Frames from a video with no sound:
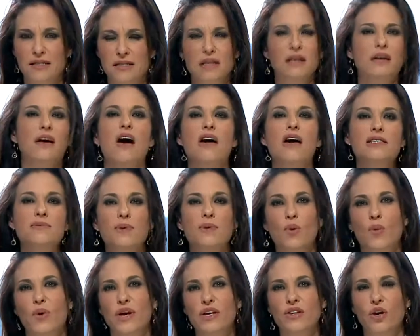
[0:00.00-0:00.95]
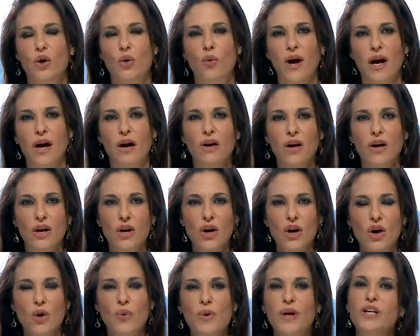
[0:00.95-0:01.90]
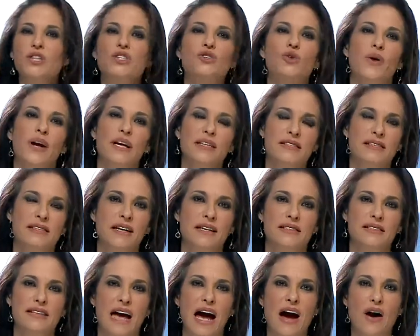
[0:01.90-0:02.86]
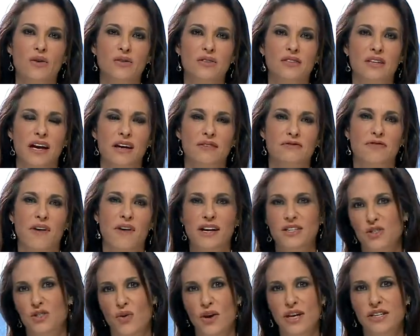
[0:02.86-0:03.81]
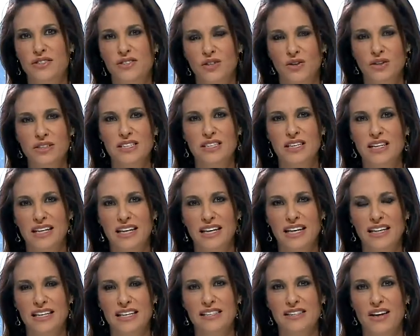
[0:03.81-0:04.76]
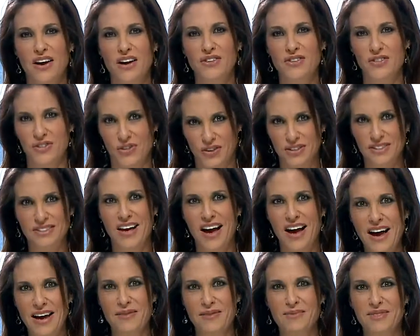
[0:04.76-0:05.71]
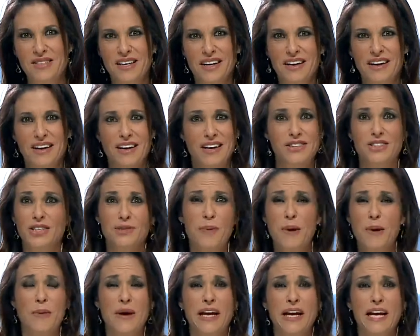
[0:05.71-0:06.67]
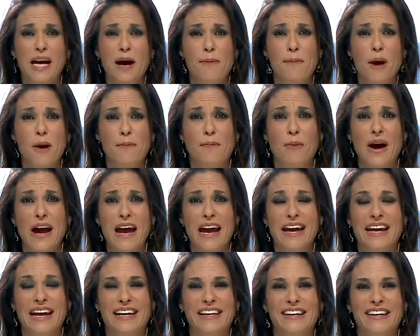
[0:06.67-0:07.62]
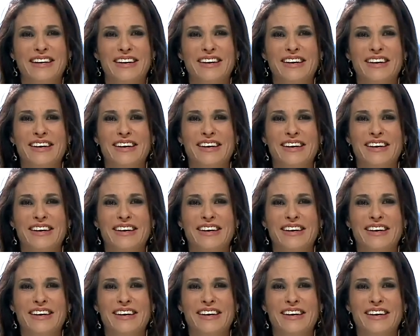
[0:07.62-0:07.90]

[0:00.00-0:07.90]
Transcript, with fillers: It's a cosmic window where we could transcend doubt and find joy and certainty in these uncertain times. Just by waking up our brain.